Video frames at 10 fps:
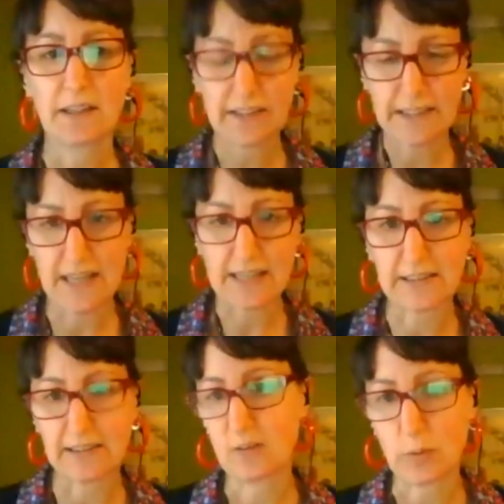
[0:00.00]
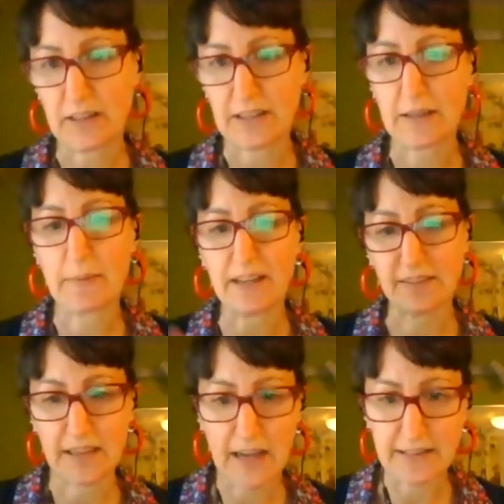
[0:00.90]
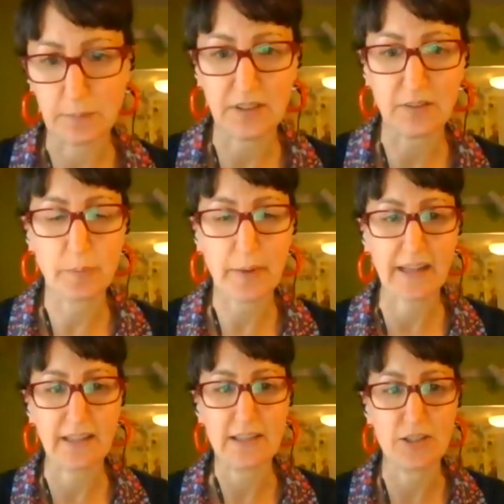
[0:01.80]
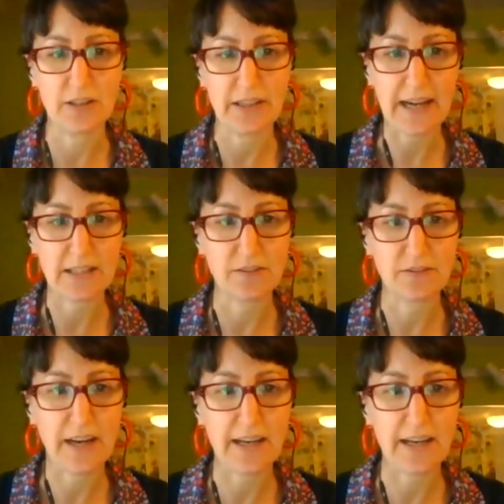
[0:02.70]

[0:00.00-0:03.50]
clicked on at least one of the emails and got themselves back into the active